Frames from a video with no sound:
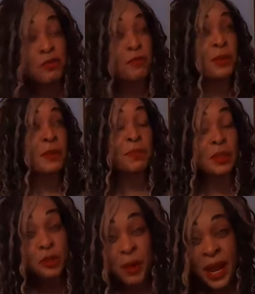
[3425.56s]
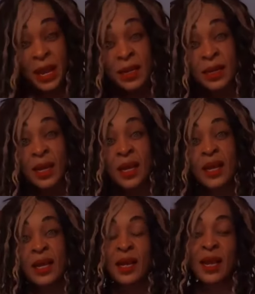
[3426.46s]
you've been betrayed
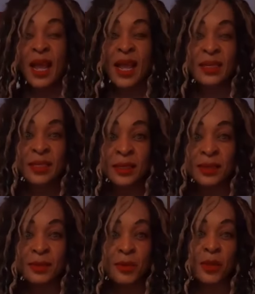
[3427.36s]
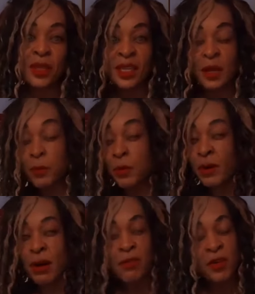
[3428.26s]
and you're thinking
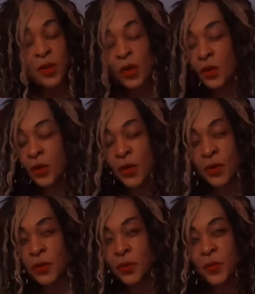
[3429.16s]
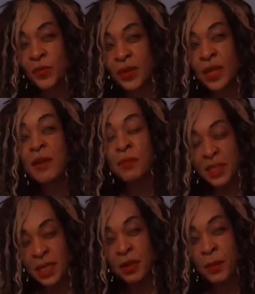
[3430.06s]
poor alfred no no no let me
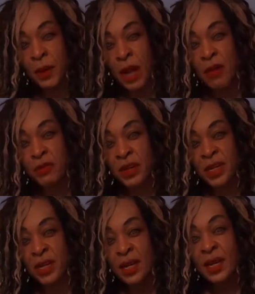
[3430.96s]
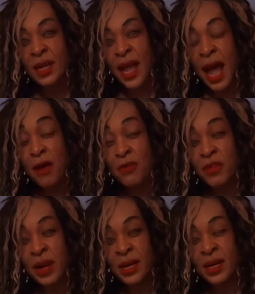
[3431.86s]
tell you about alfred
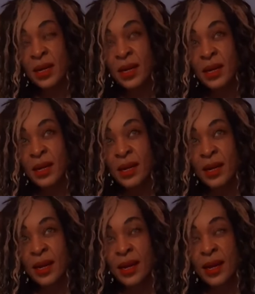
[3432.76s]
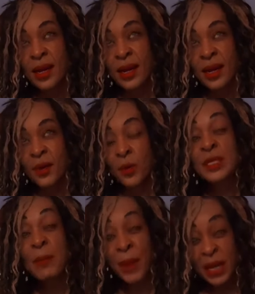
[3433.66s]
alfred
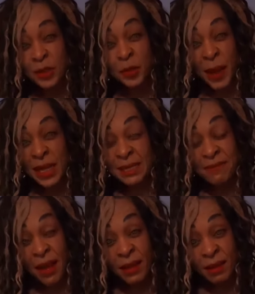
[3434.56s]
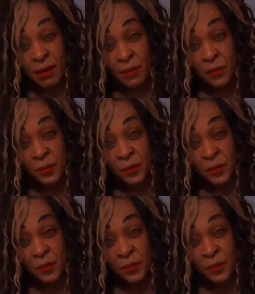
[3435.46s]
was abandoned by his father